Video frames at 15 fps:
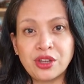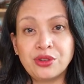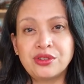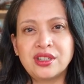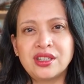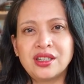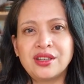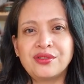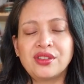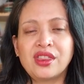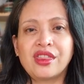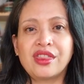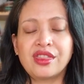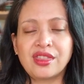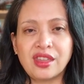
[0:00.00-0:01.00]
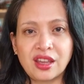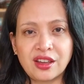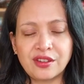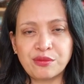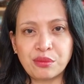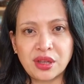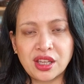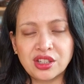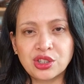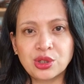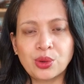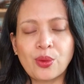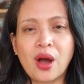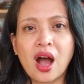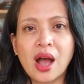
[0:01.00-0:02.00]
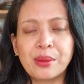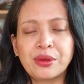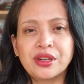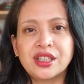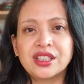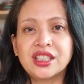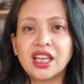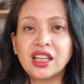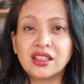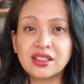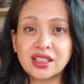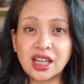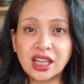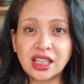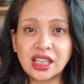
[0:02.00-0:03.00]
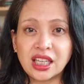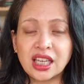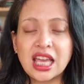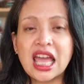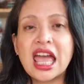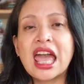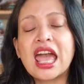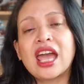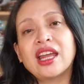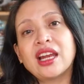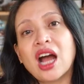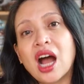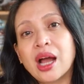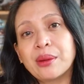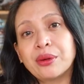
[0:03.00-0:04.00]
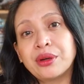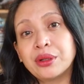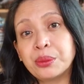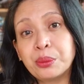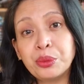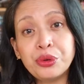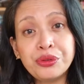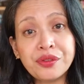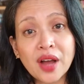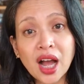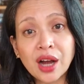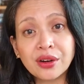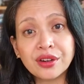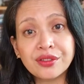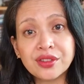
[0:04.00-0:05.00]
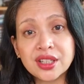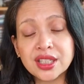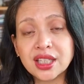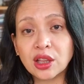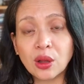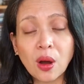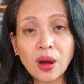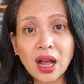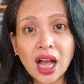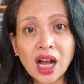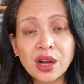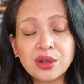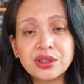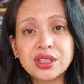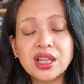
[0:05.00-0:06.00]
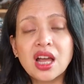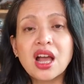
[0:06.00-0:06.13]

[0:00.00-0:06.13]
You didn't even think of me. So I'm going to take this honey and I'm going to move out of this longhouse.